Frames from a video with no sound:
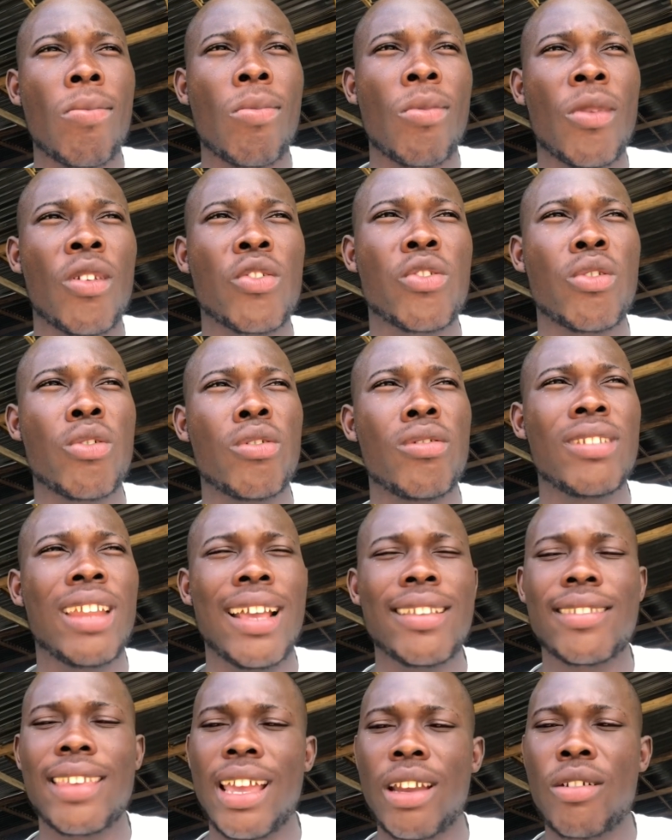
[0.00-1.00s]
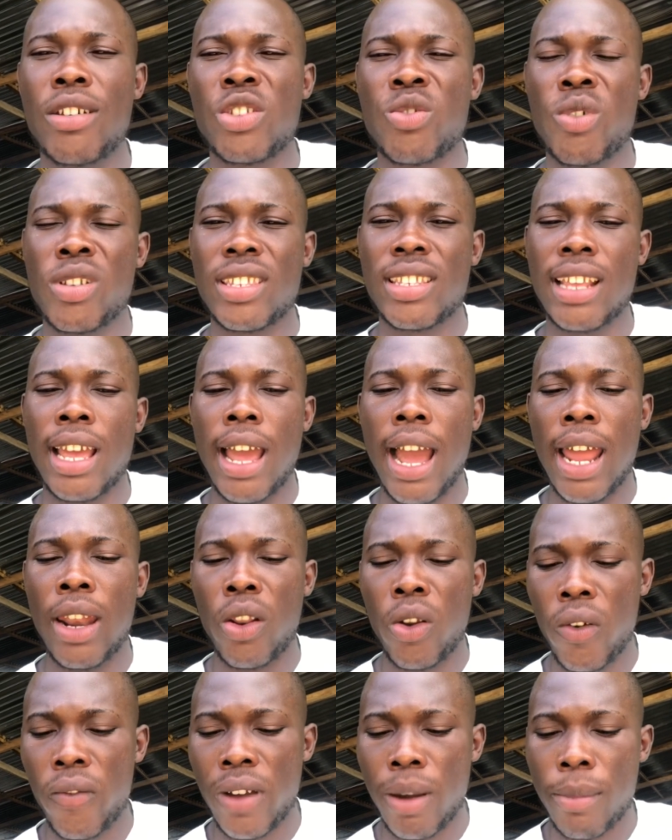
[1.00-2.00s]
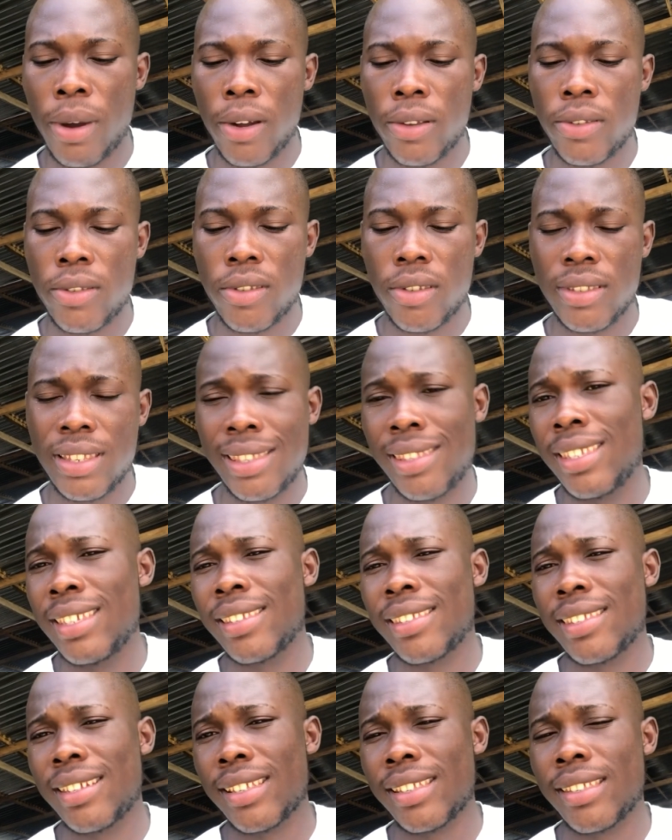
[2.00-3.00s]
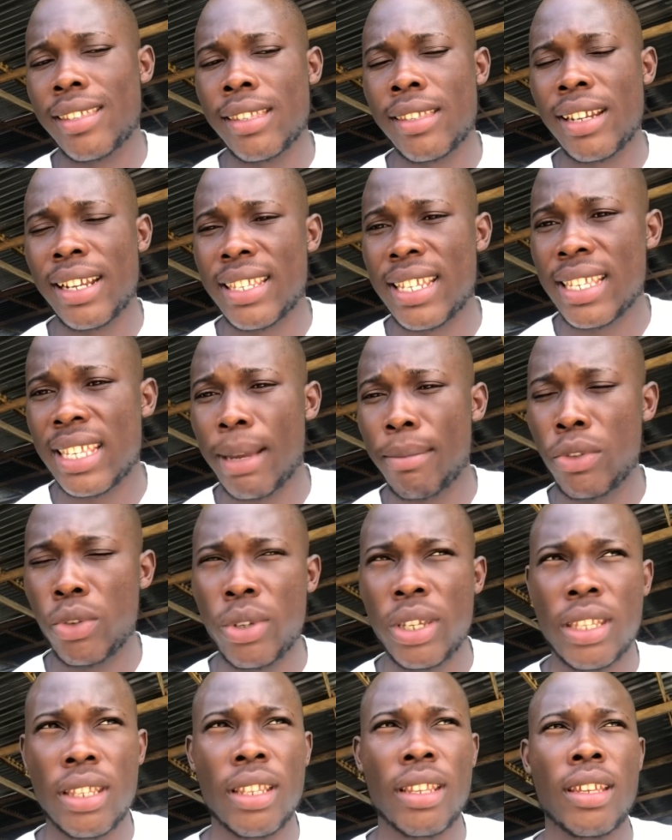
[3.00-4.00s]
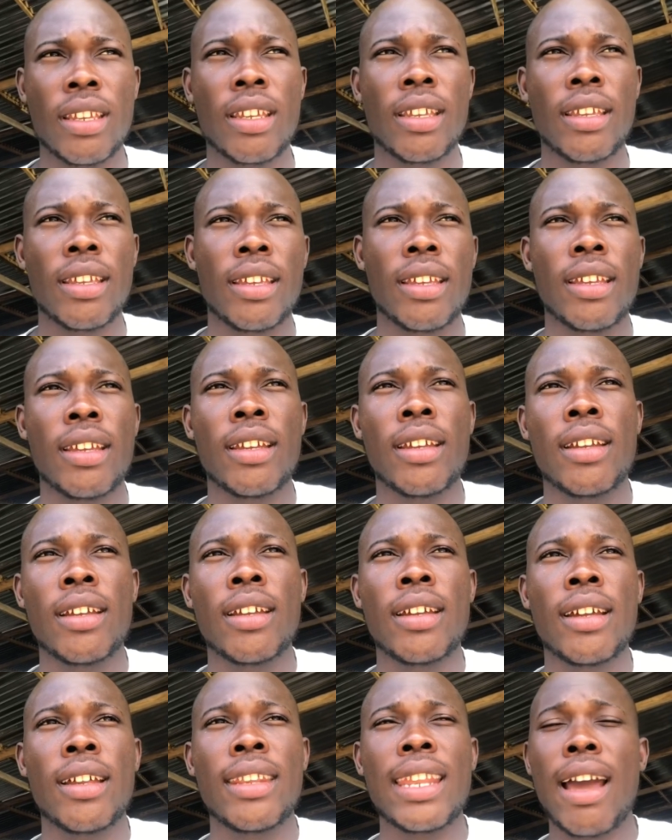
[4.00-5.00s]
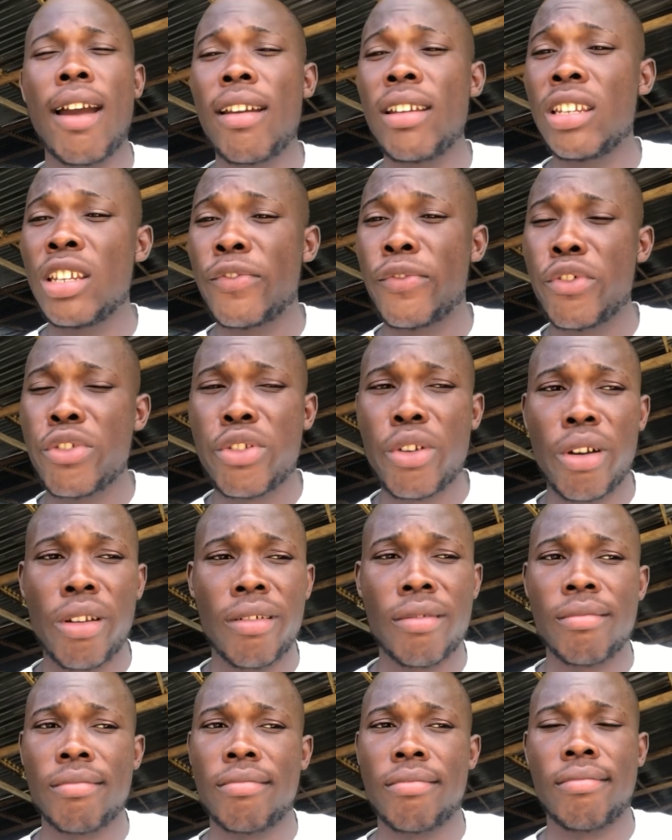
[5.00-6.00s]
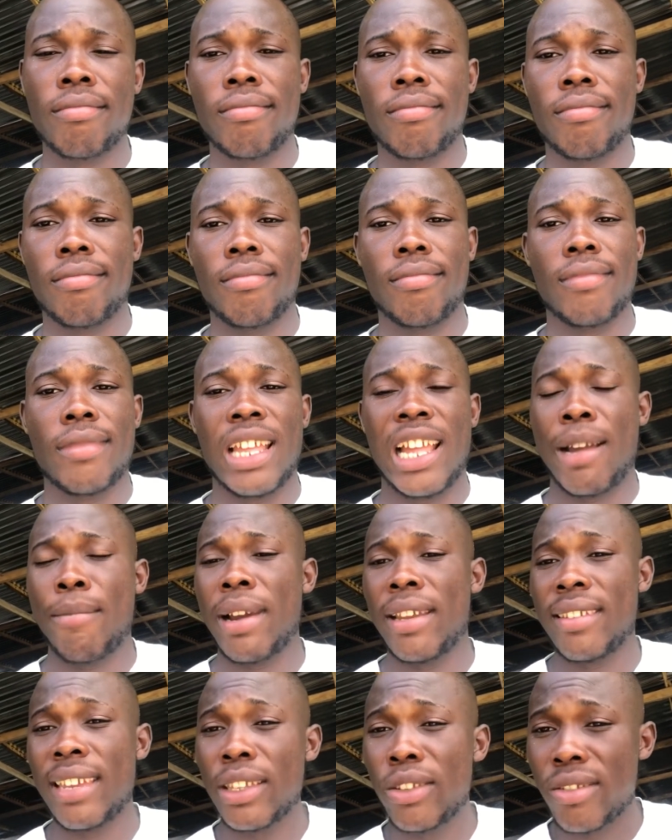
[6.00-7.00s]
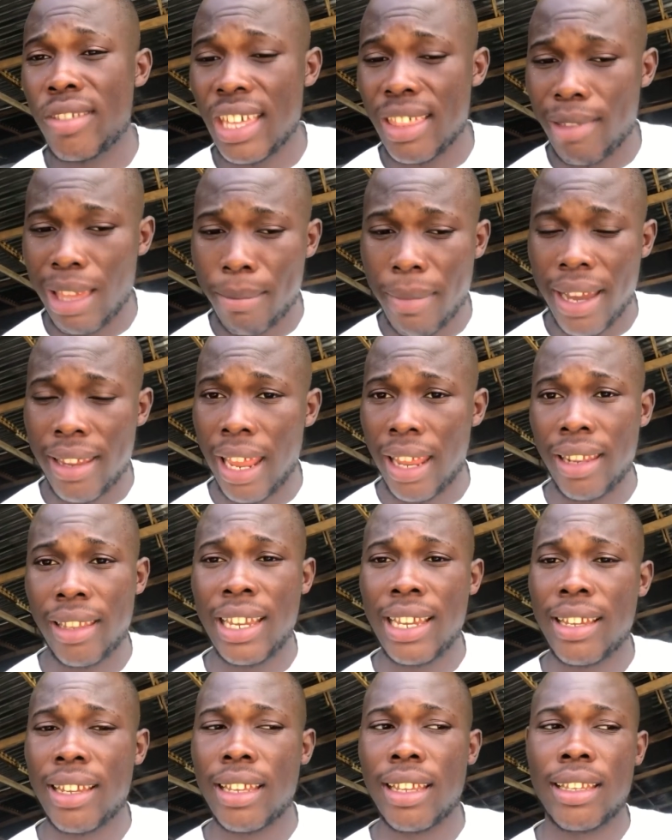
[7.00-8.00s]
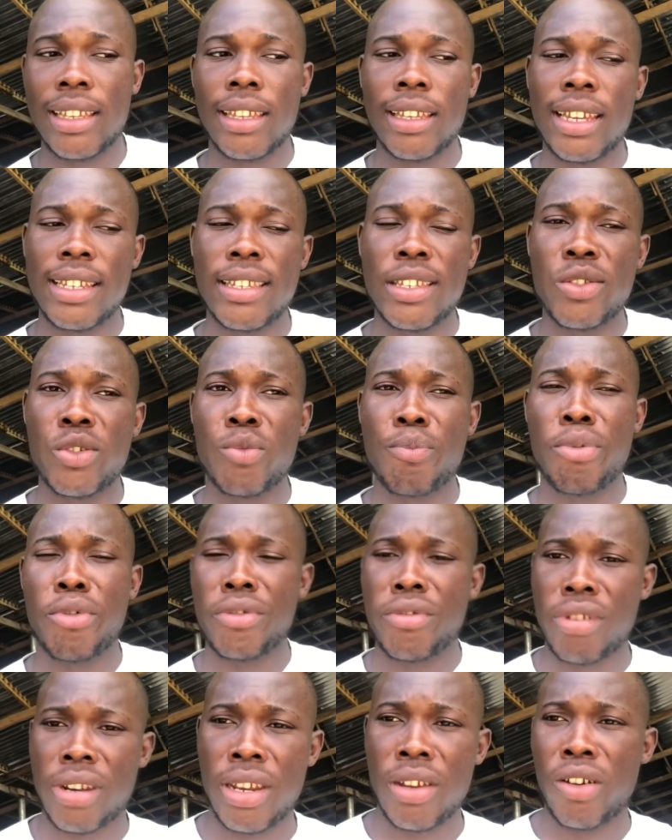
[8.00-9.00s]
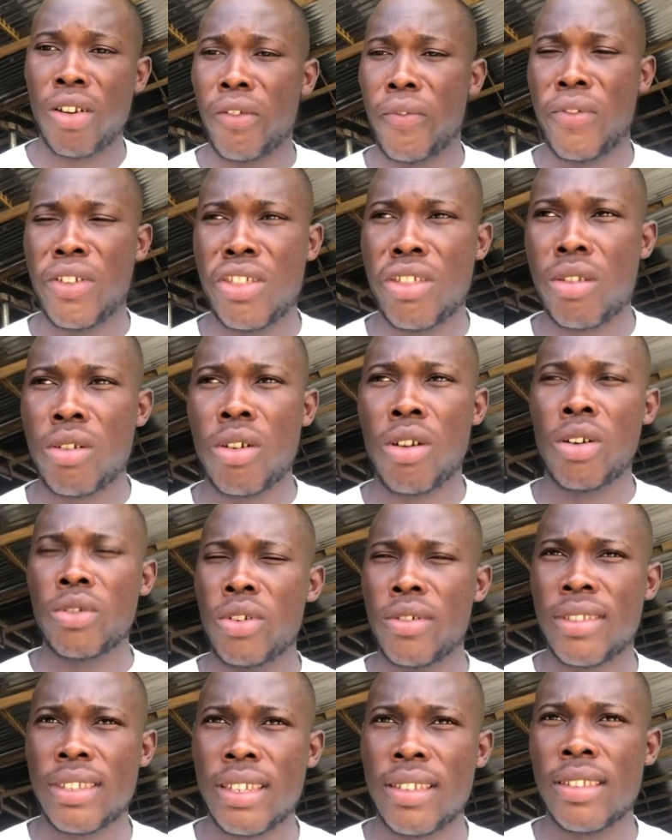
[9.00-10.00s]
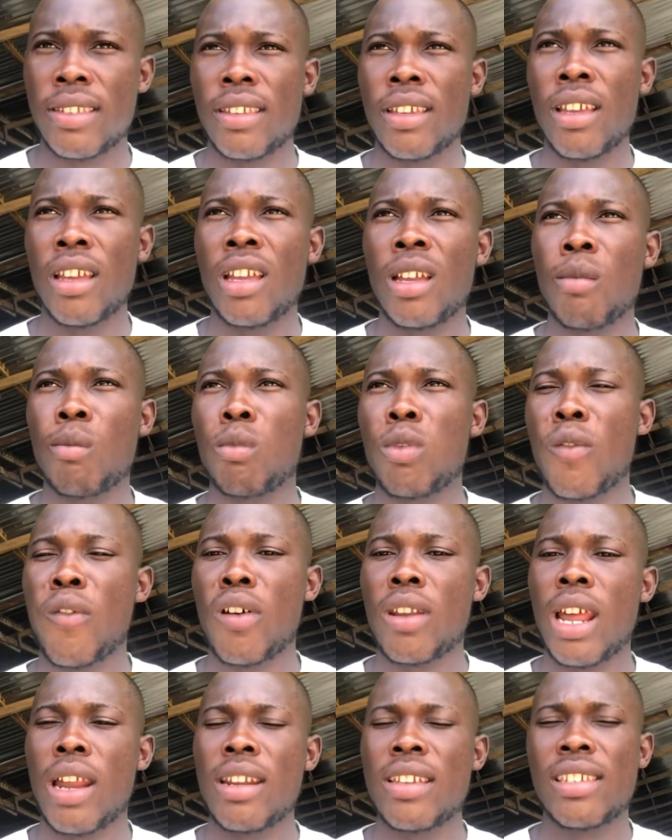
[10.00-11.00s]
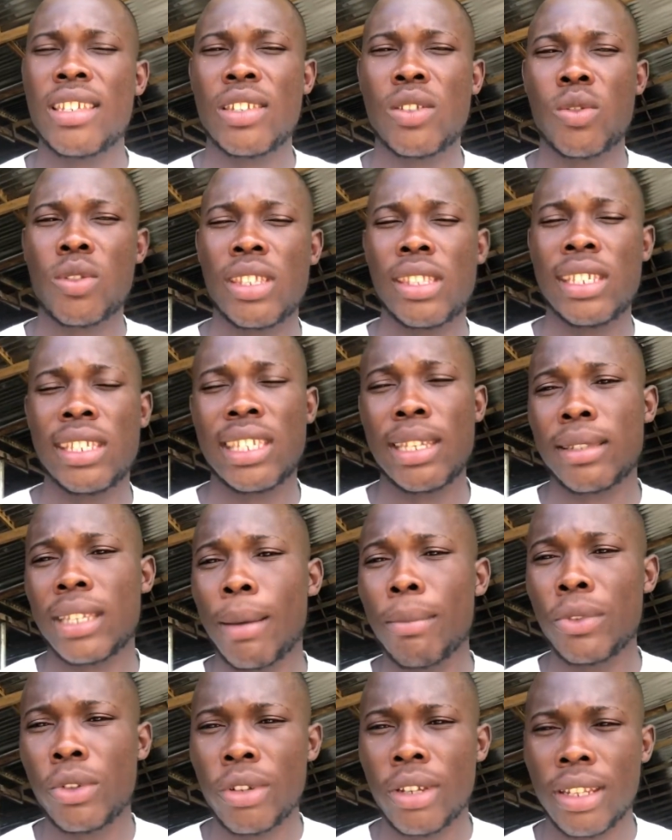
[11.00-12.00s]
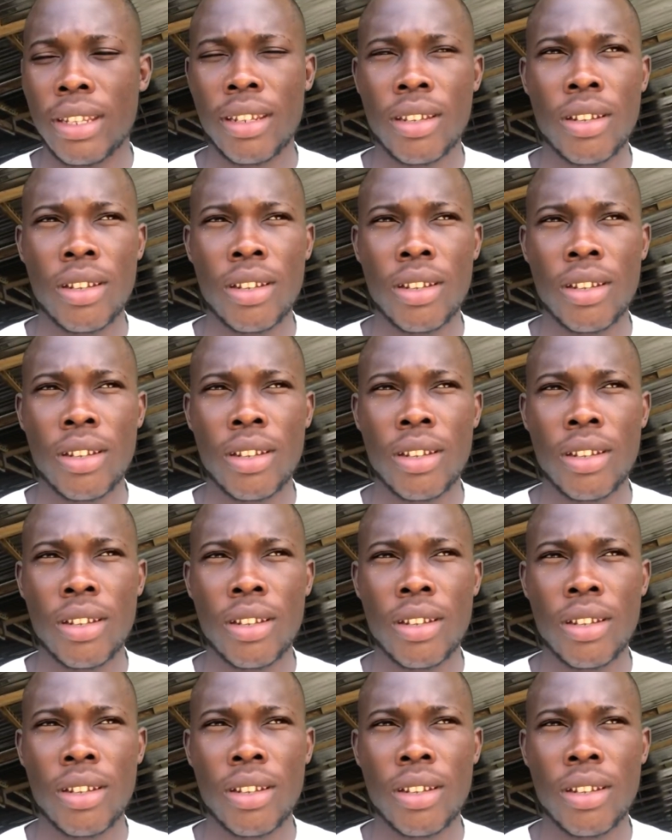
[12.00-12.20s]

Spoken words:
So that cycle is one thing that I love about these three things I'm doing. Now in the future, I might decide to change my mind and get into poultry or fishery or those things. But for now, this is the things I'm doing.